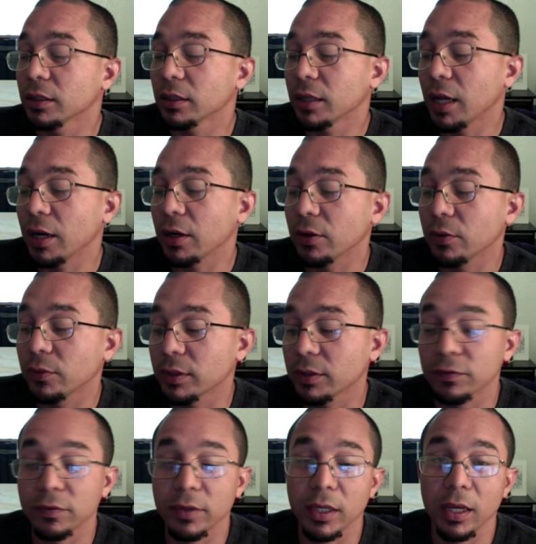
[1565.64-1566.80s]
I don't know what the
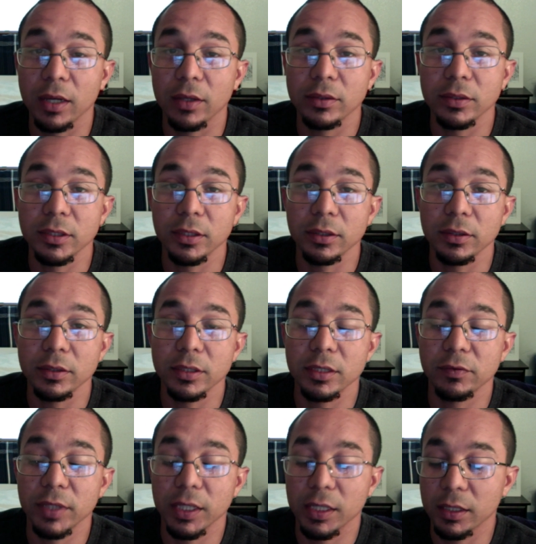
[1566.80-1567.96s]
fuck else. You know, just
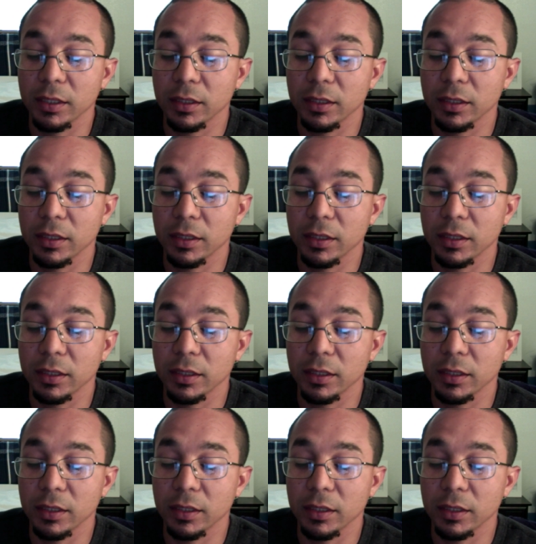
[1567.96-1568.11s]
fucking,